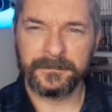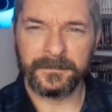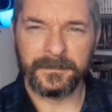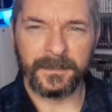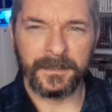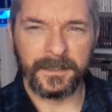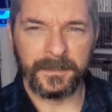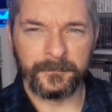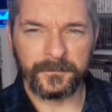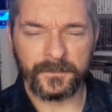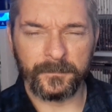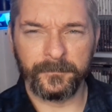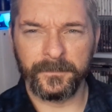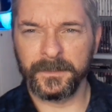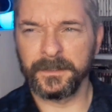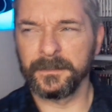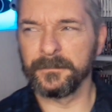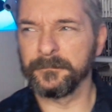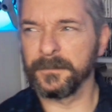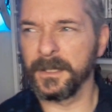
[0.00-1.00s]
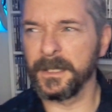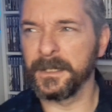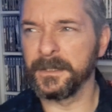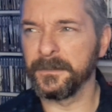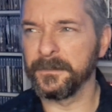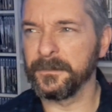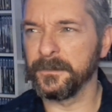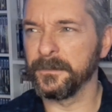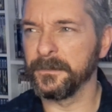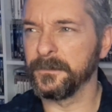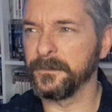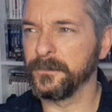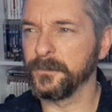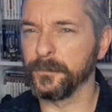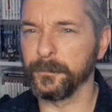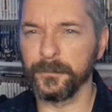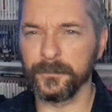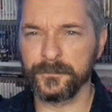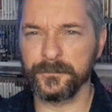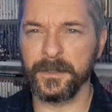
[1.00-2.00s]
So I'm thinking of like the
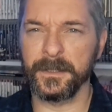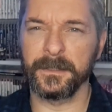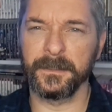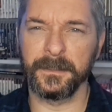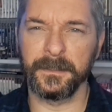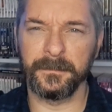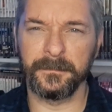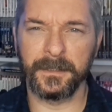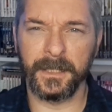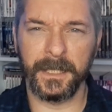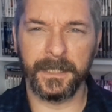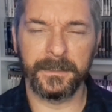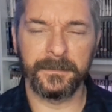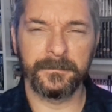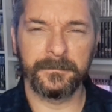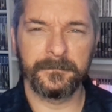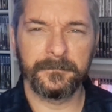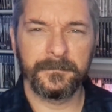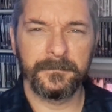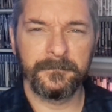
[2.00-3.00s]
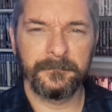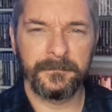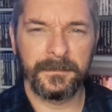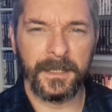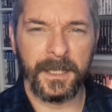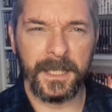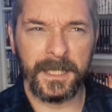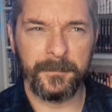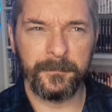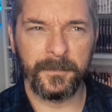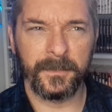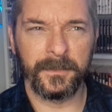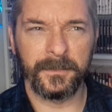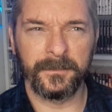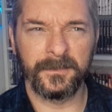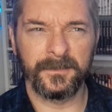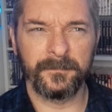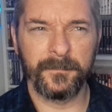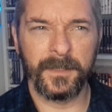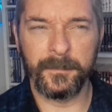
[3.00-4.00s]
Double Dragon Gaiden game
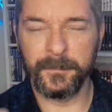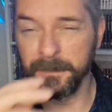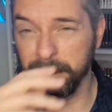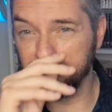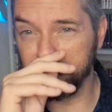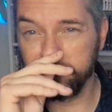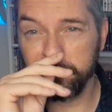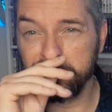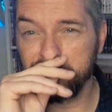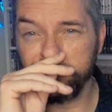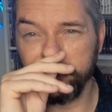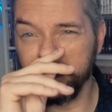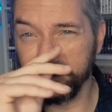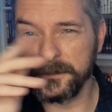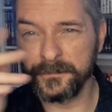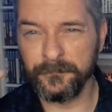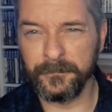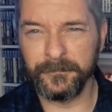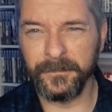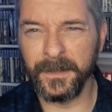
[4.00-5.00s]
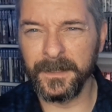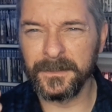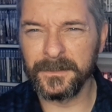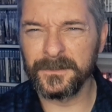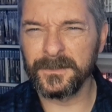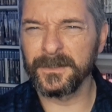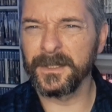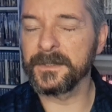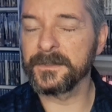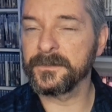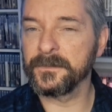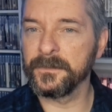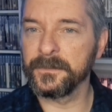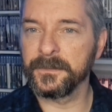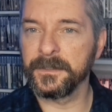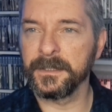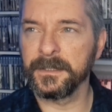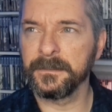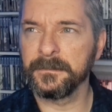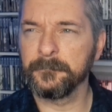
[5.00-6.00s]
and maybe the Shredder's Revenge and that sort of
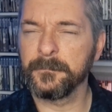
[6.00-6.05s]
thing.